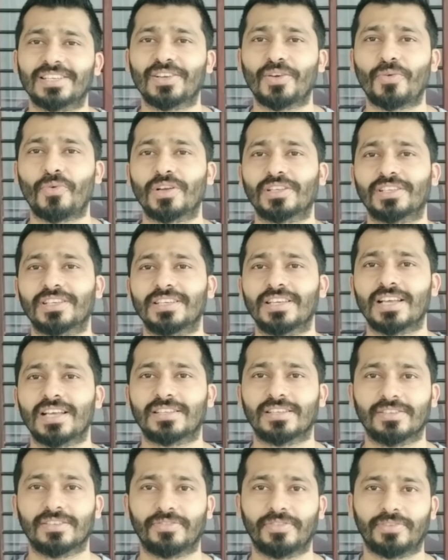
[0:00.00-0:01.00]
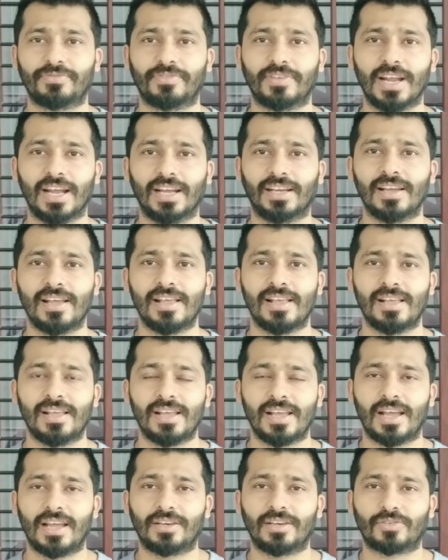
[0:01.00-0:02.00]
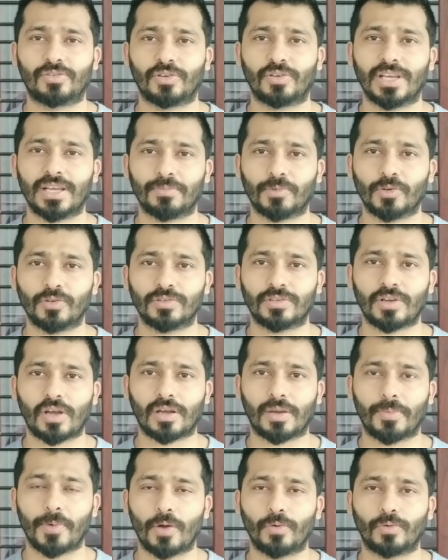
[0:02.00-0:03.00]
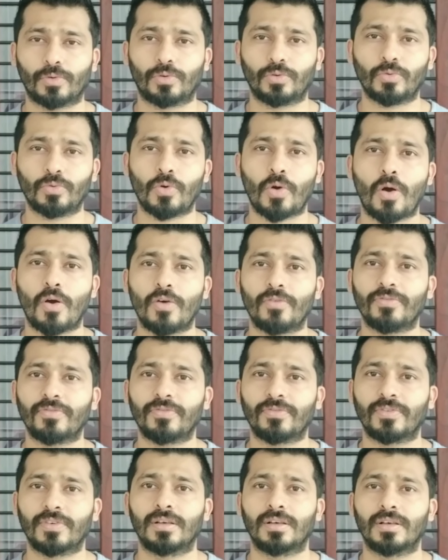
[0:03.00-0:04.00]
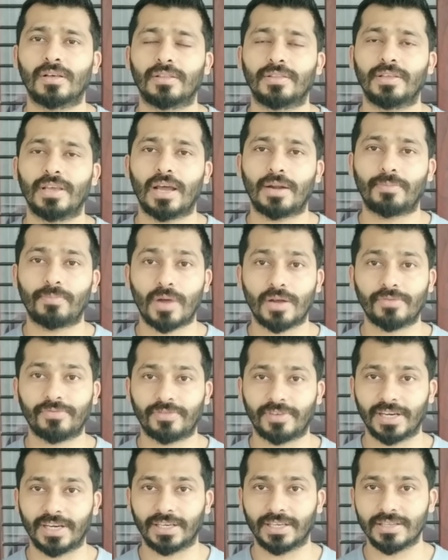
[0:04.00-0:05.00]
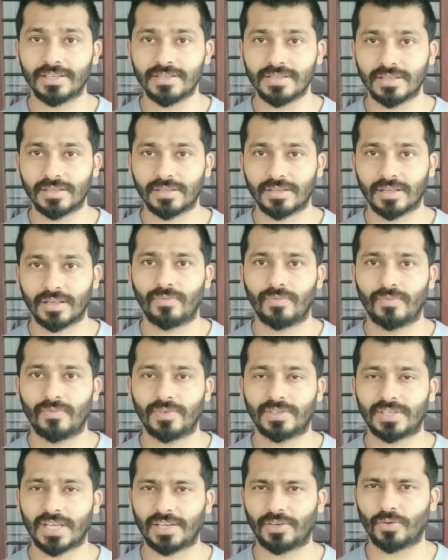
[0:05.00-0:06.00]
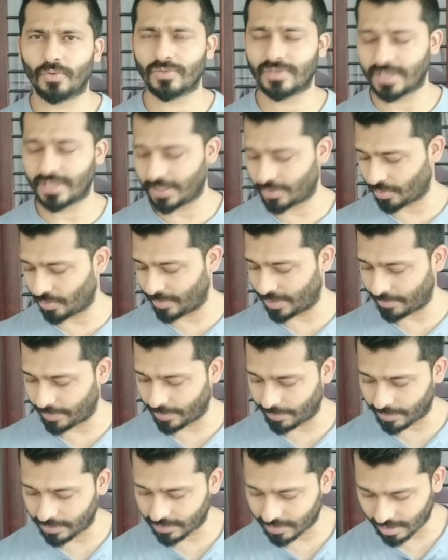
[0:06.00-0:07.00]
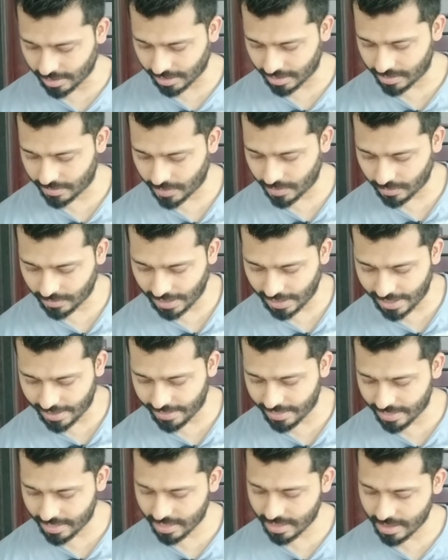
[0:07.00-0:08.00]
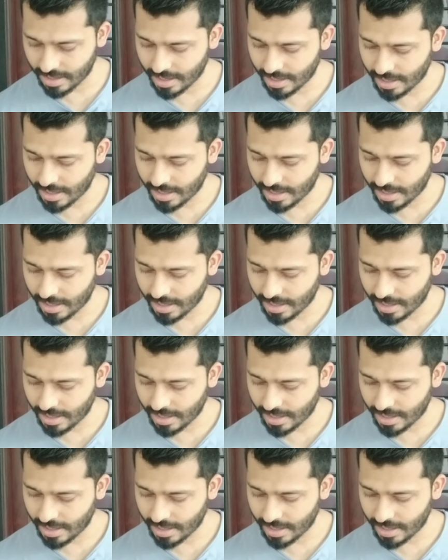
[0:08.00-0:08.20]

You're watching Yasser's Fit Frag, and today I'm going to talk about two of the Armaf fragrance which I don't see too many people talking about, and